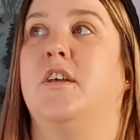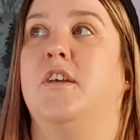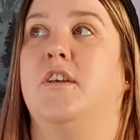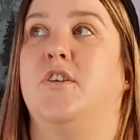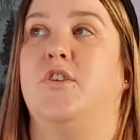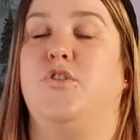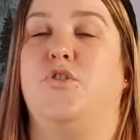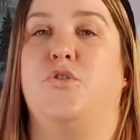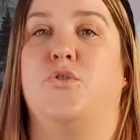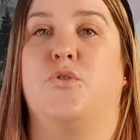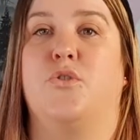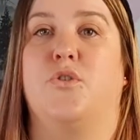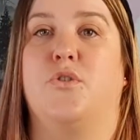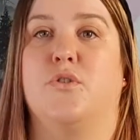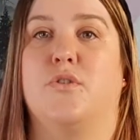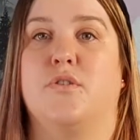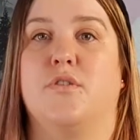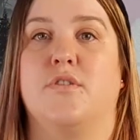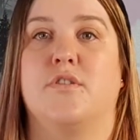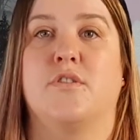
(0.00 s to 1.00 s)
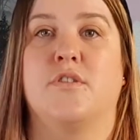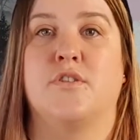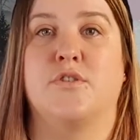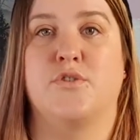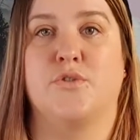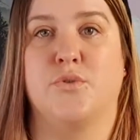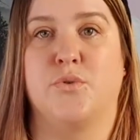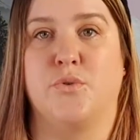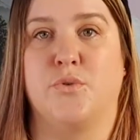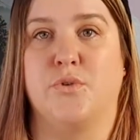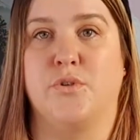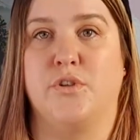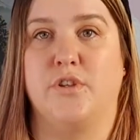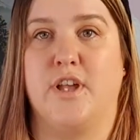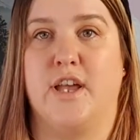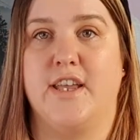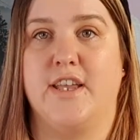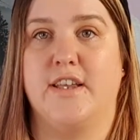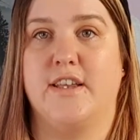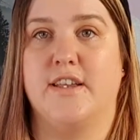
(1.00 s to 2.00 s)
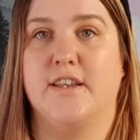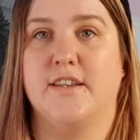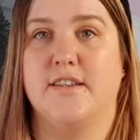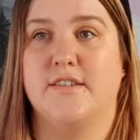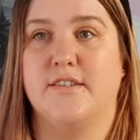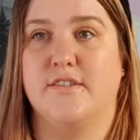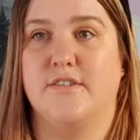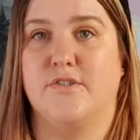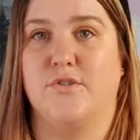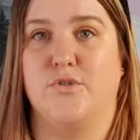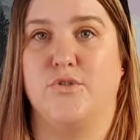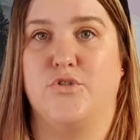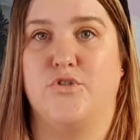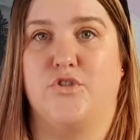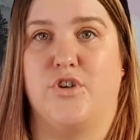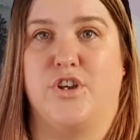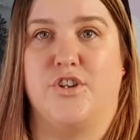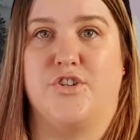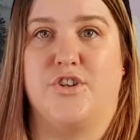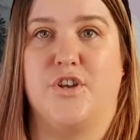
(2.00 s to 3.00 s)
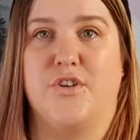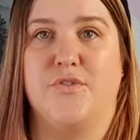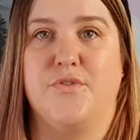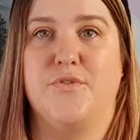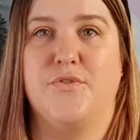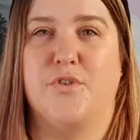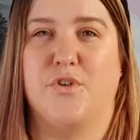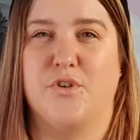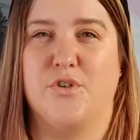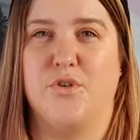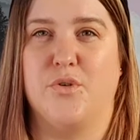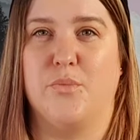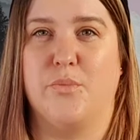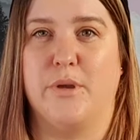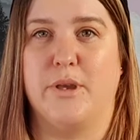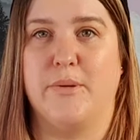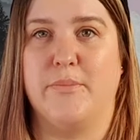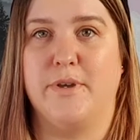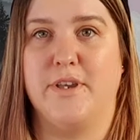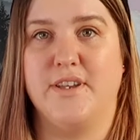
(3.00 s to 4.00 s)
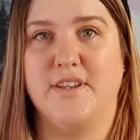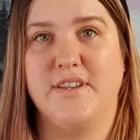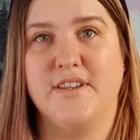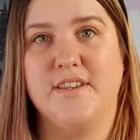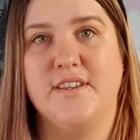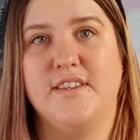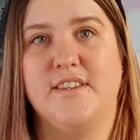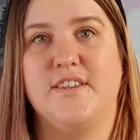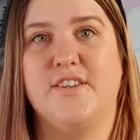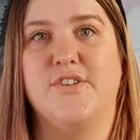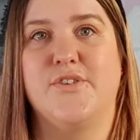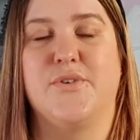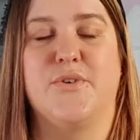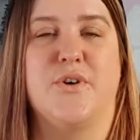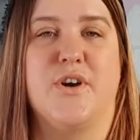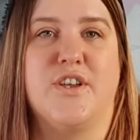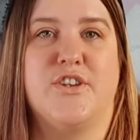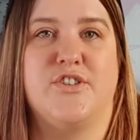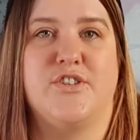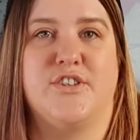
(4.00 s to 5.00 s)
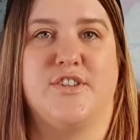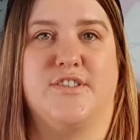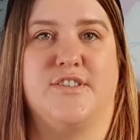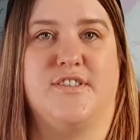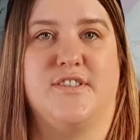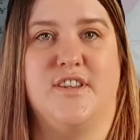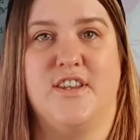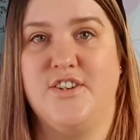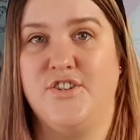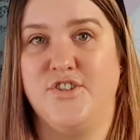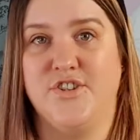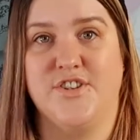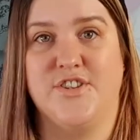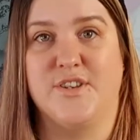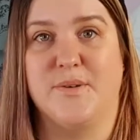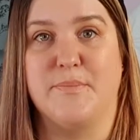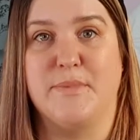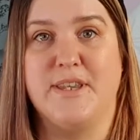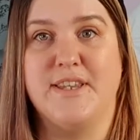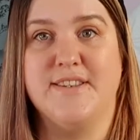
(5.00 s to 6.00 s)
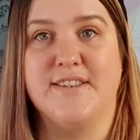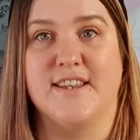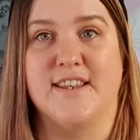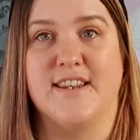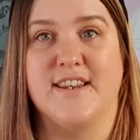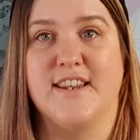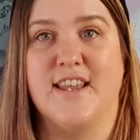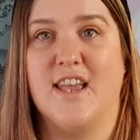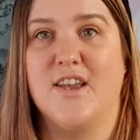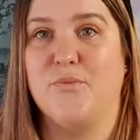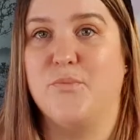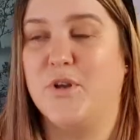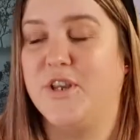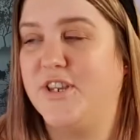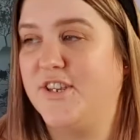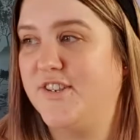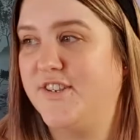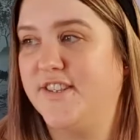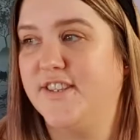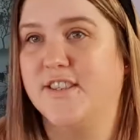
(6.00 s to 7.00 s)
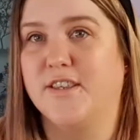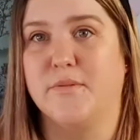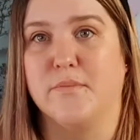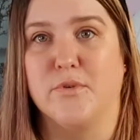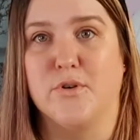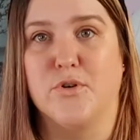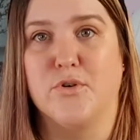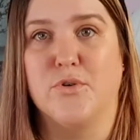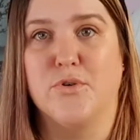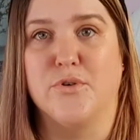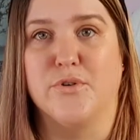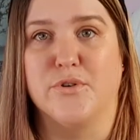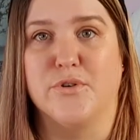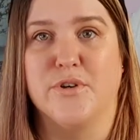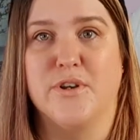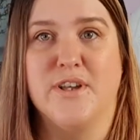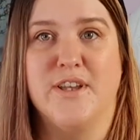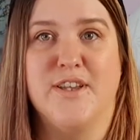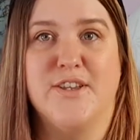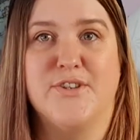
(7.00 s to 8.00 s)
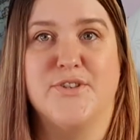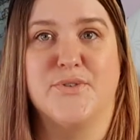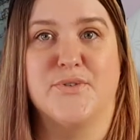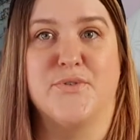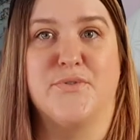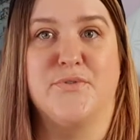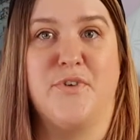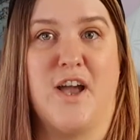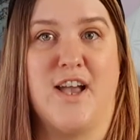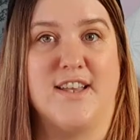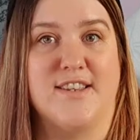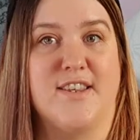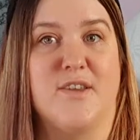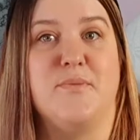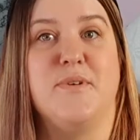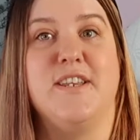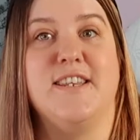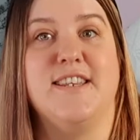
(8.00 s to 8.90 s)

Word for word: you're the sole like nutrition for your baby. You know, it's just it's just amazing. And when you see them grow so fast, I mean